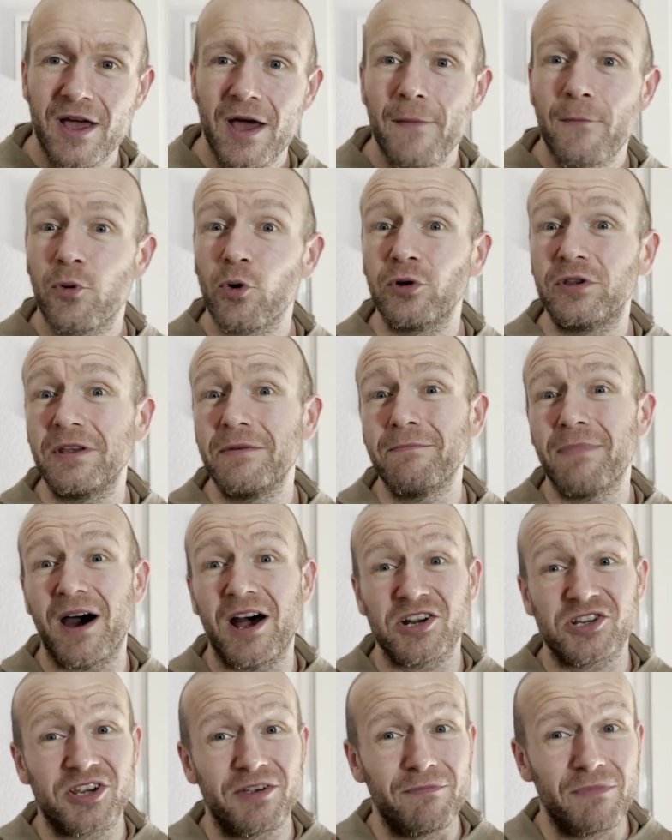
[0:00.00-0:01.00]
Protein
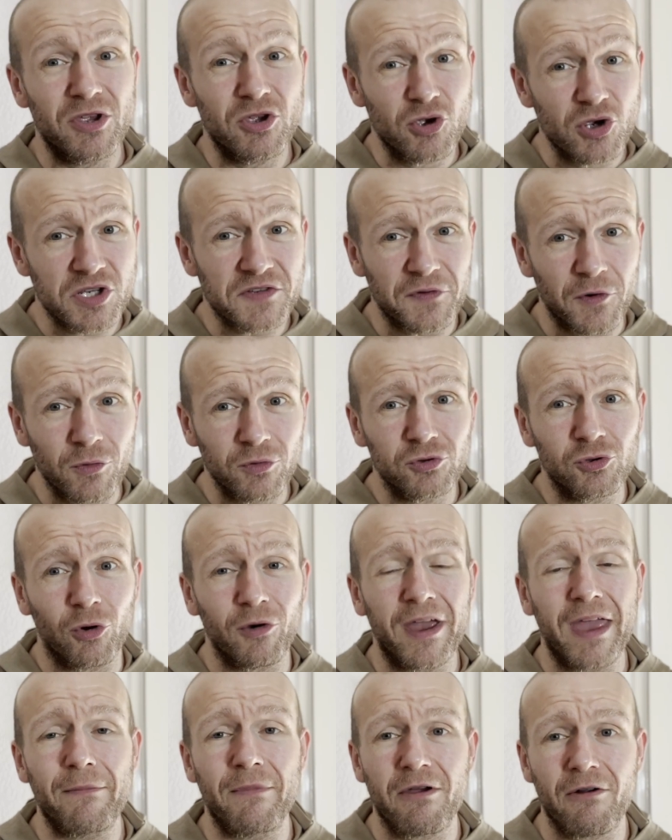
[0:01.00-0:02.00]
bars can be useful. Don't
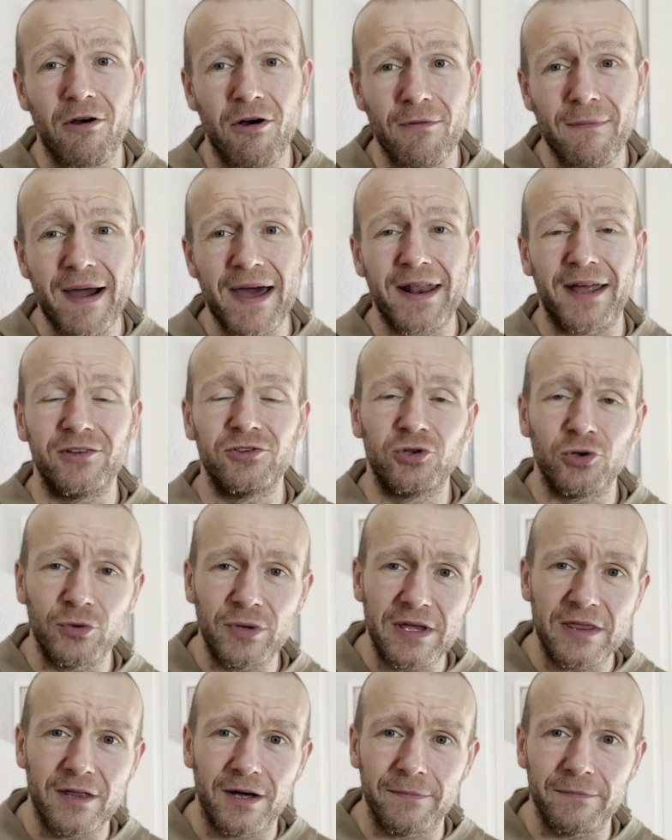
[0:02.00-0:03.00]
get me wrong, man. I do
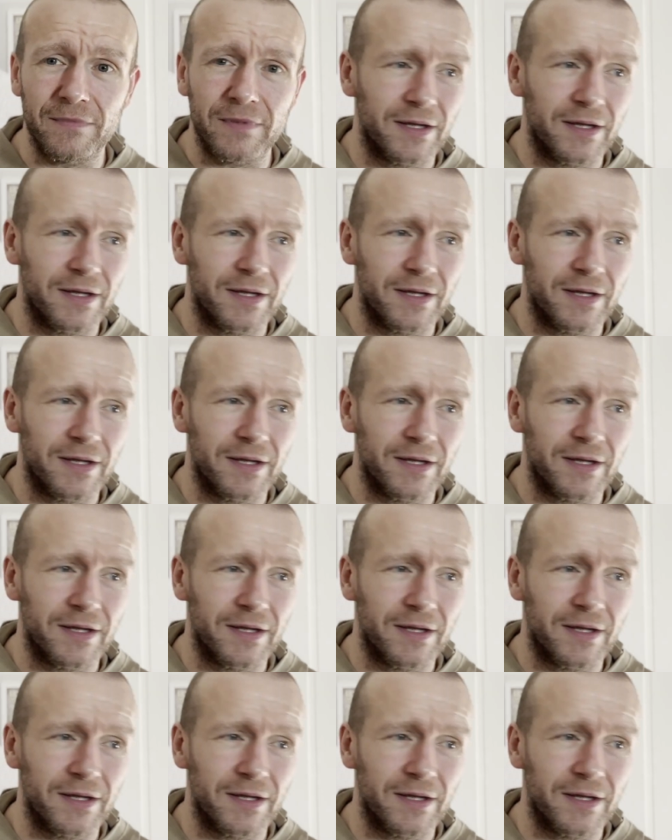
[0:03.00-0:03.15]
eat them.